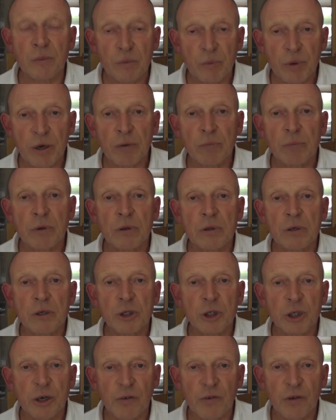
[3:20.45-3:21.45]
people
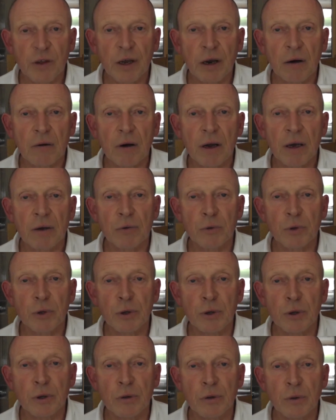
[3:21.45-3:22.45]
shuffling around
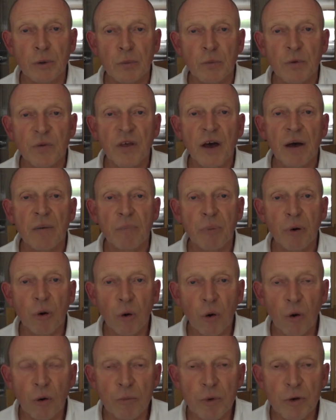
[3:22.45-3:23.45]
with that
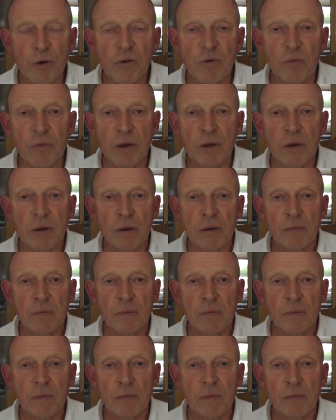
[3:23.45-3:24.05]
poor movement.